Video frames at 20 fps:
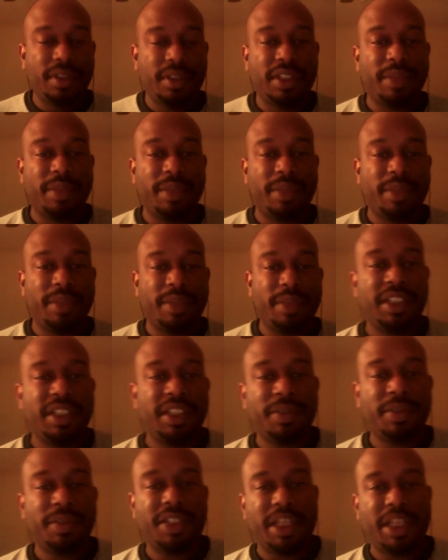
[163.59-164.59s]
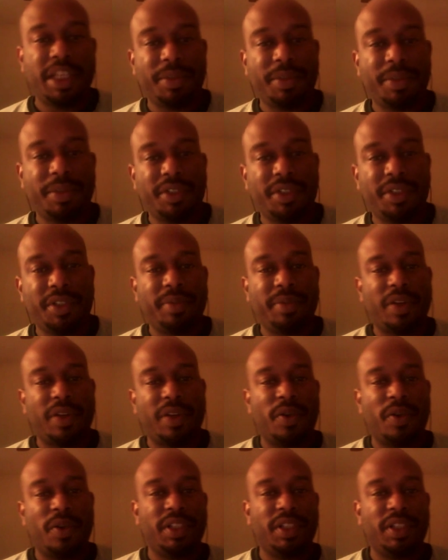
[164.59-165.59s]
WWE Divas Championship
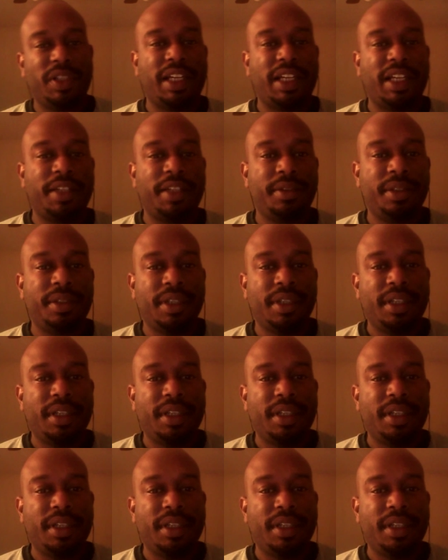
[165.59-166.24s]
on the line.